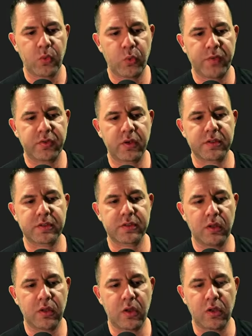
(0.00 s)
We've searched
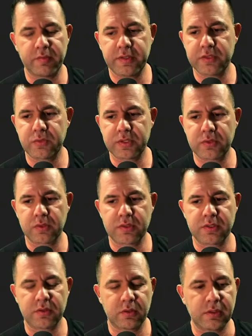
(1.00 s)
all these resources
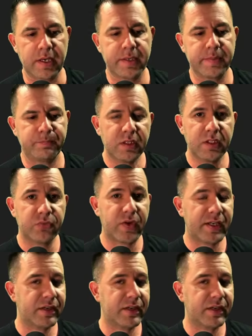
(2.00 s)
online to find out